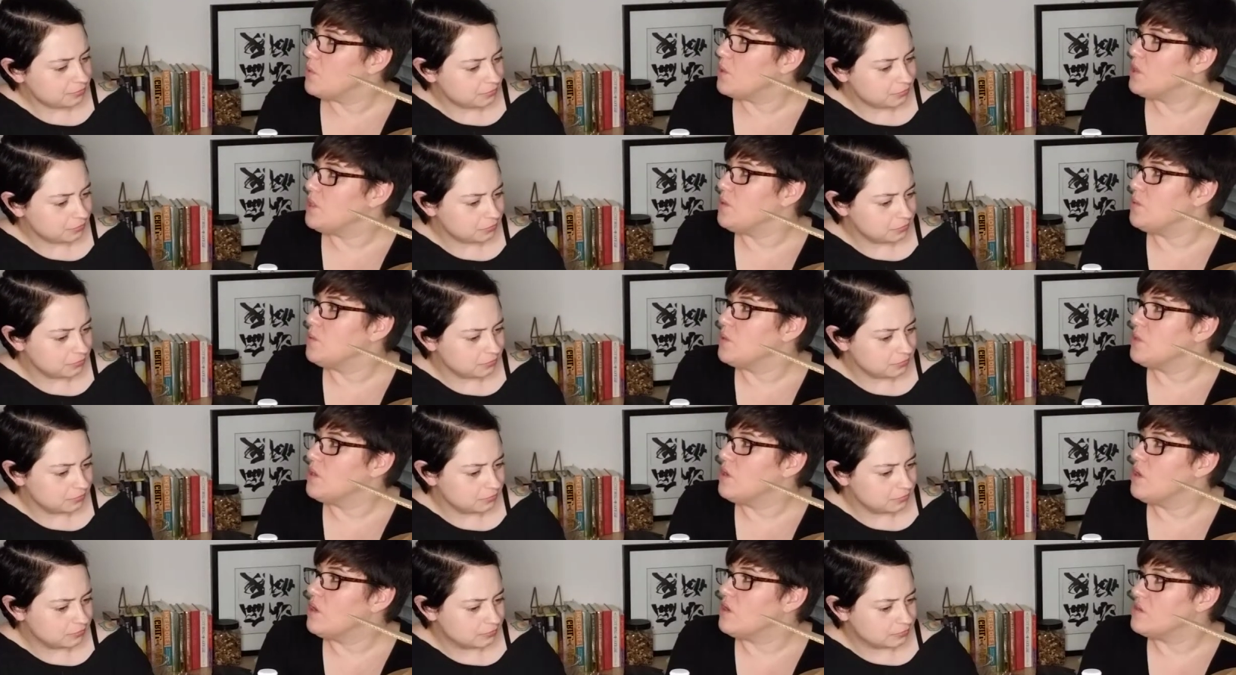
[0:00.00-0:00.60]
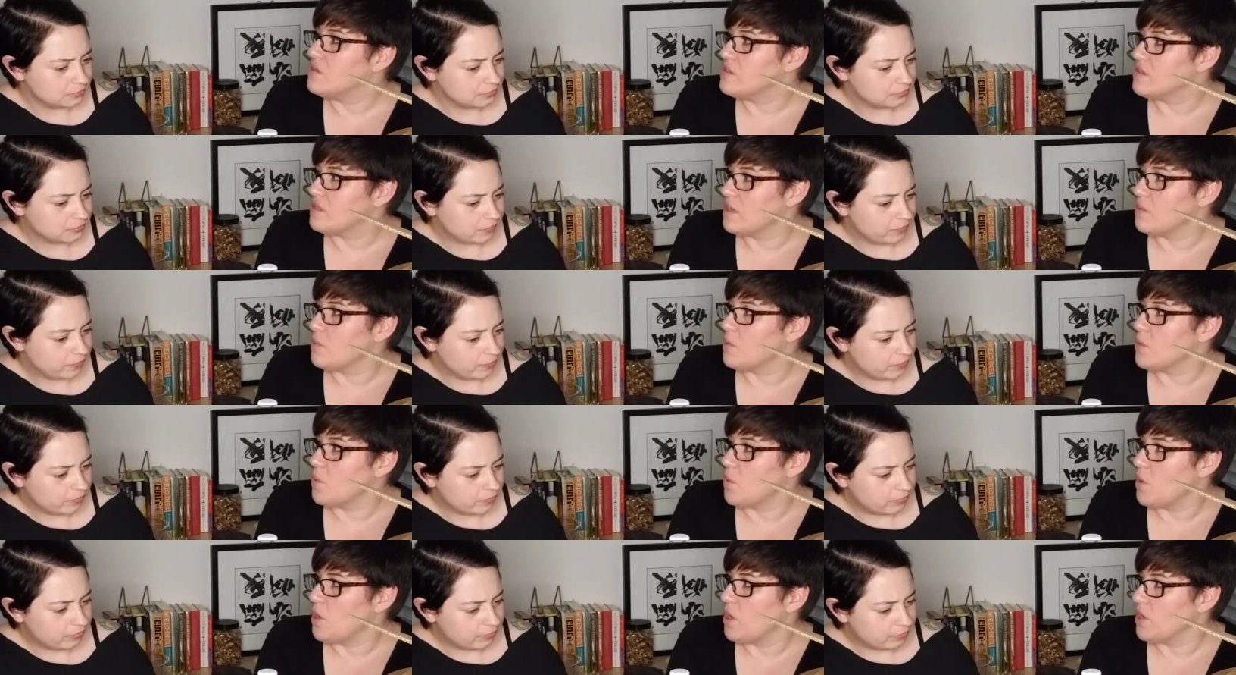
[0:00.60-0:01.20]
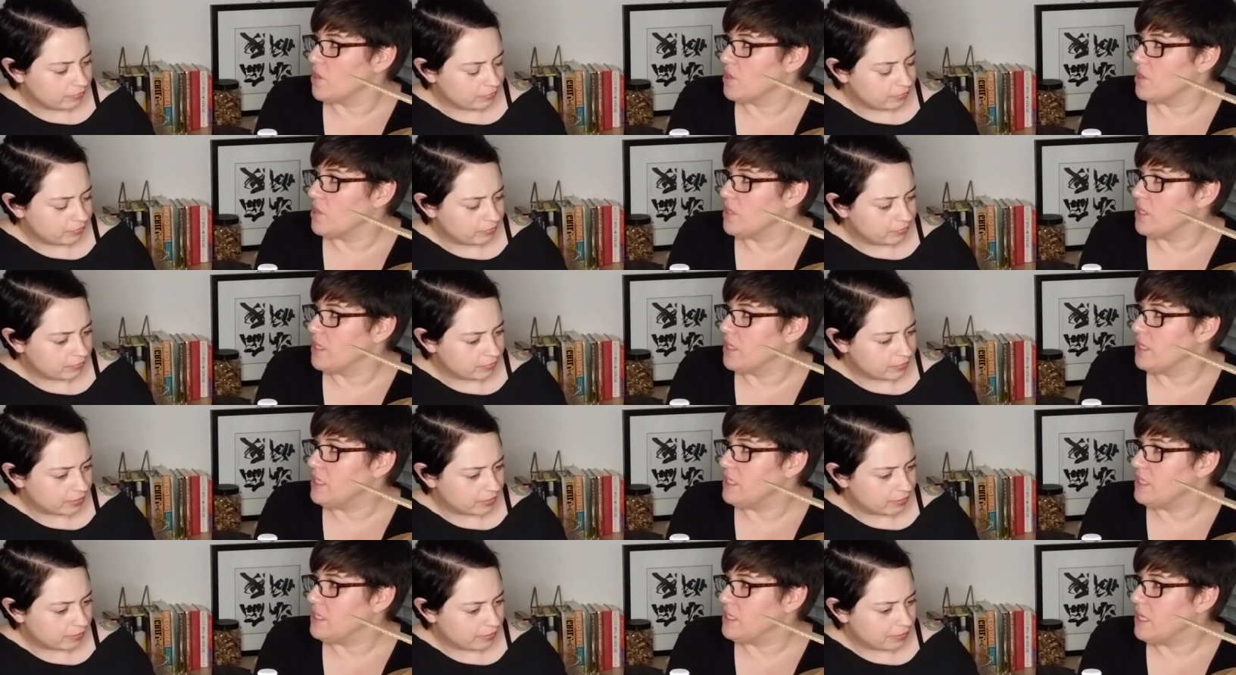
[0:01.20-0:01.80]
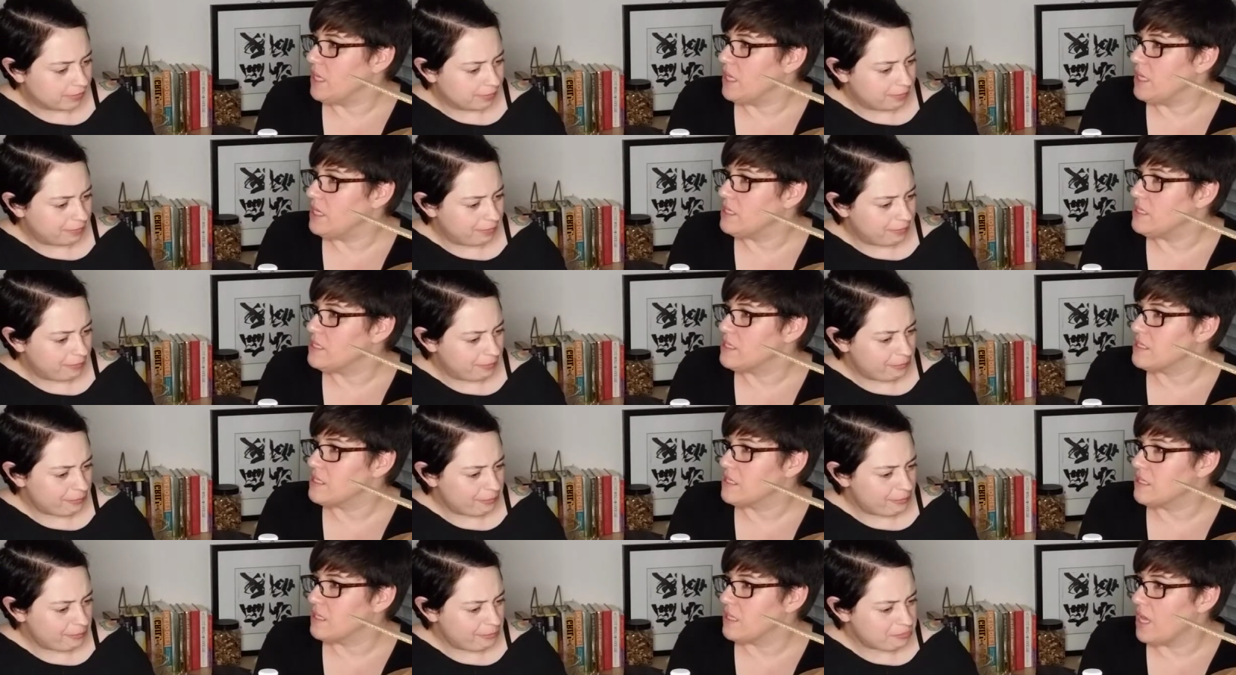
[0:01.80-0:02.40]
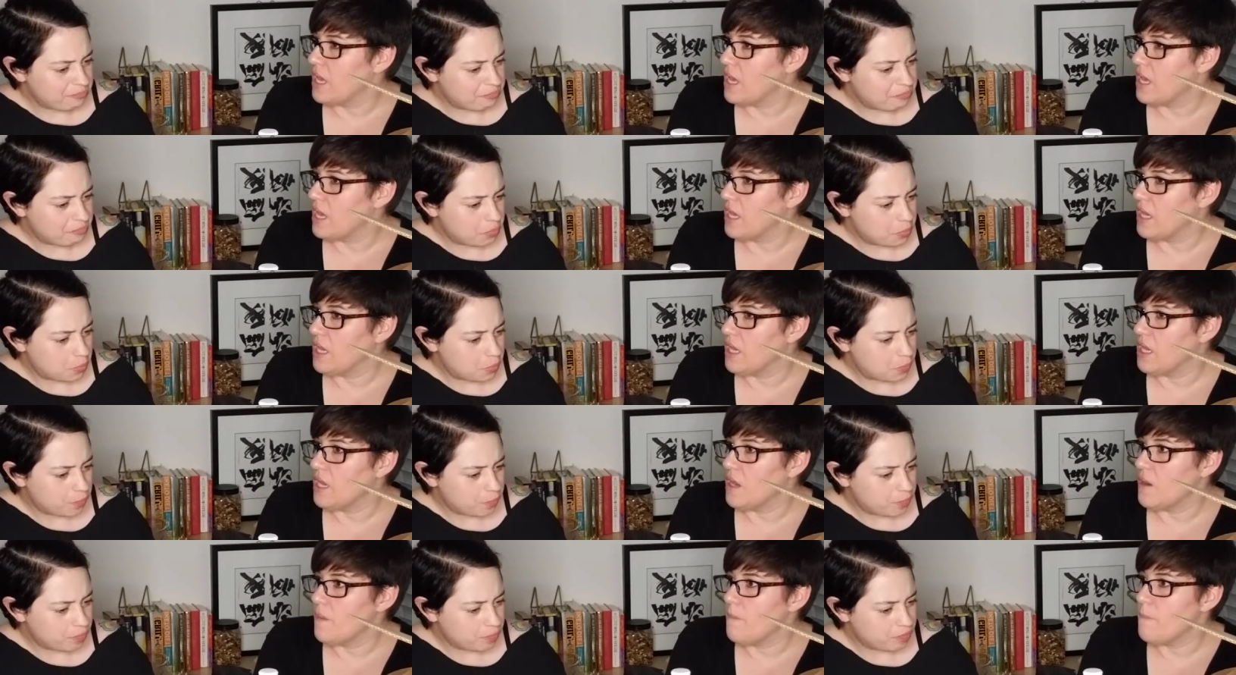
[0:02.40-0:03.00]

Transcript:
Speaker 1: what you would call summer water. It tastes mm. like.